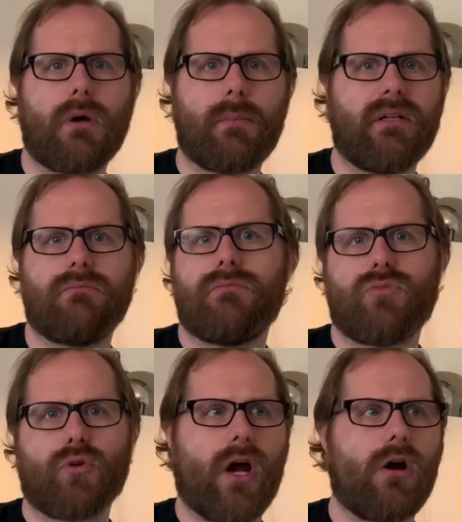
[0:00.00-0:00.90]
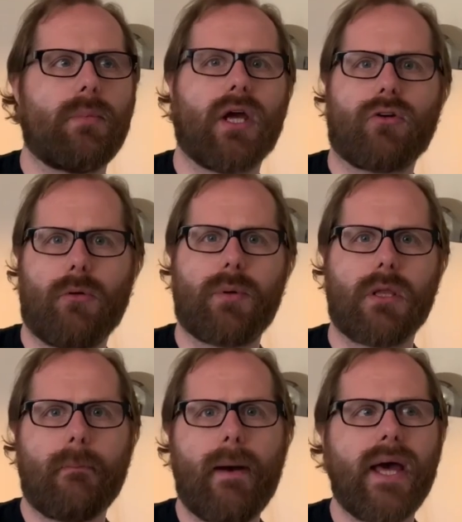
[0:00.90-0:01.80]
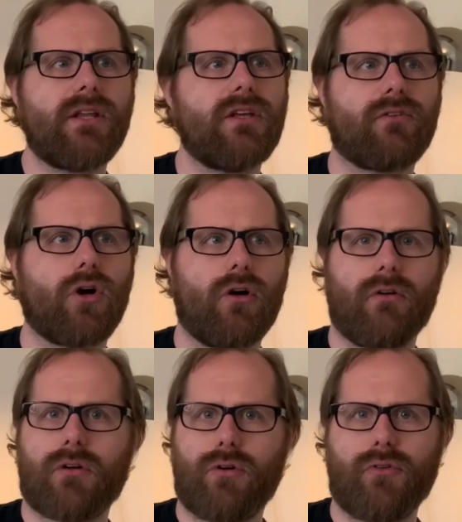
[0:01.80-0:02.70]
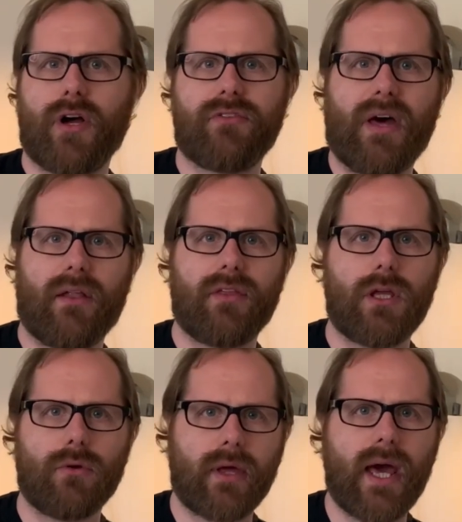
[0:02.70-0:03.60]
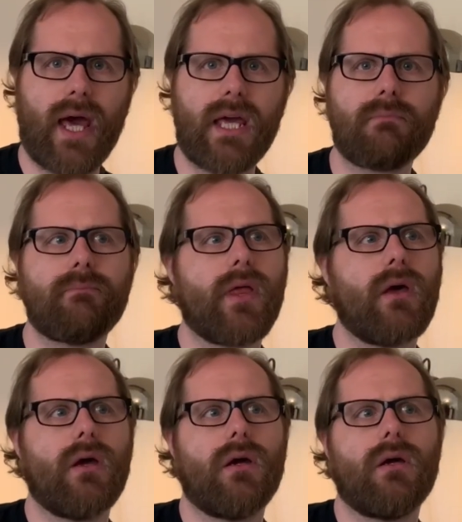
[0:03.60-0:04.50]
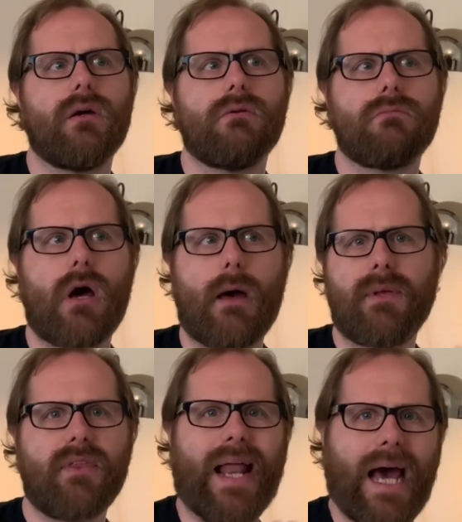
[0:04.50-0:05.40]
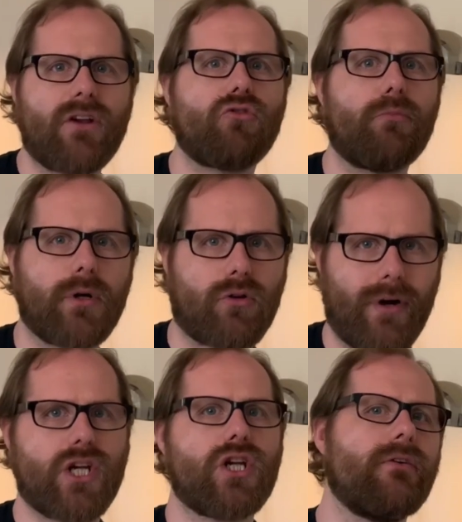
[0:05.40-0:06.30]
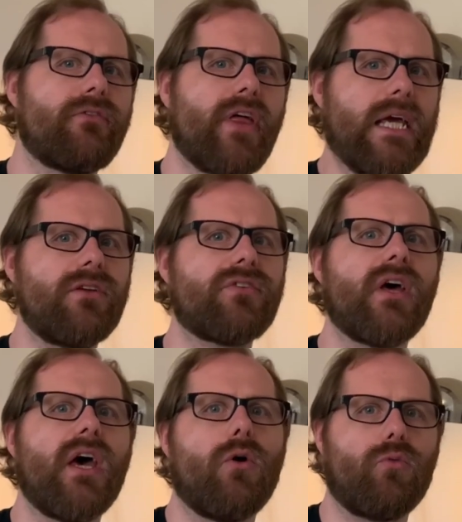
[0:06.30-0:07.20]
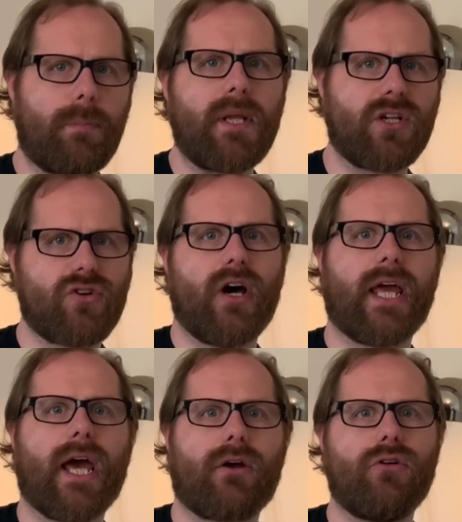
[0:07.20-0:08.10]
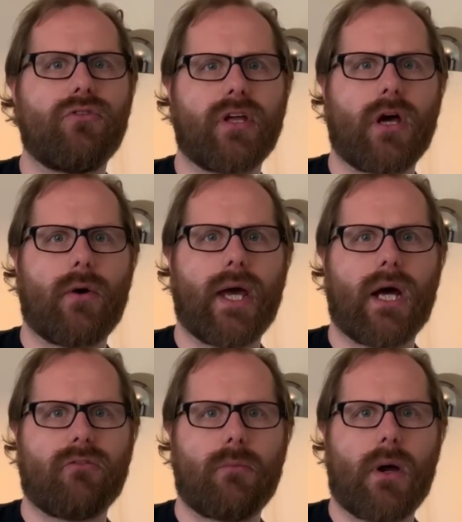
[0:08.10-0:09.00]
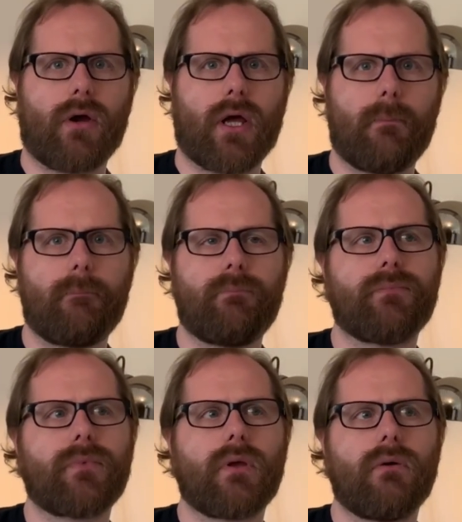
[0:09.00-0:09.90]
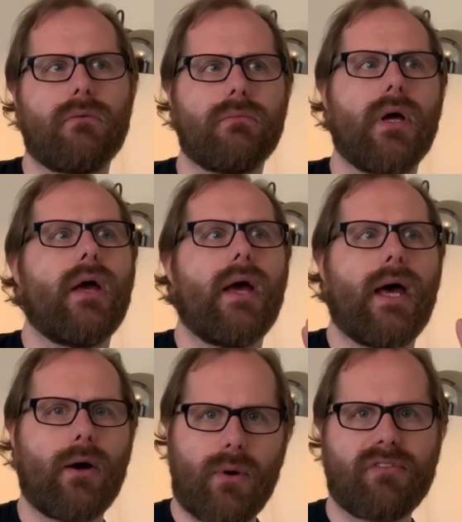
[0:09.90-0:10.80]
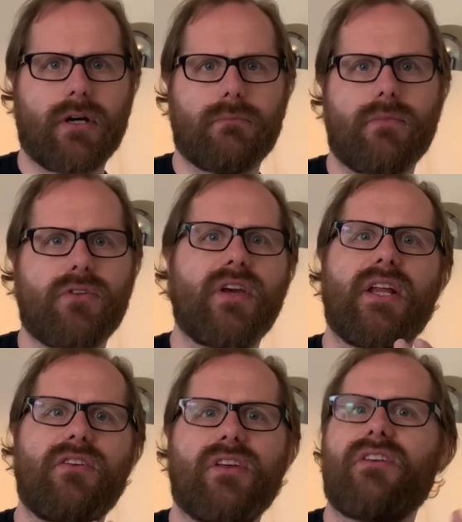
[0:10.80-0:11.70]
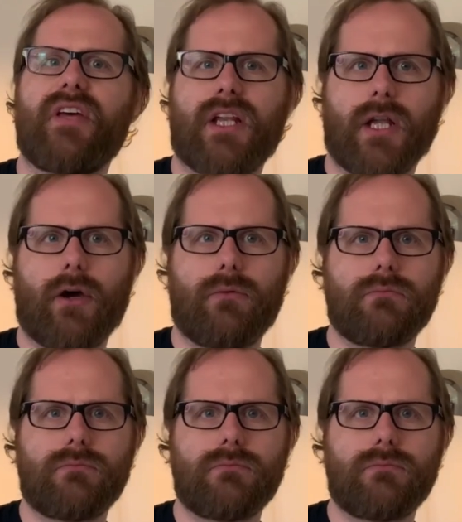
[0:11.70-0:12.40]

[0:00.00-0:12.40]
I mean, Royal Caribbean Group in the Med, you've got cruise lines out of the UK. I mean, the natural progression of things would be to try and get cruising going out of America. However, the CDC said no.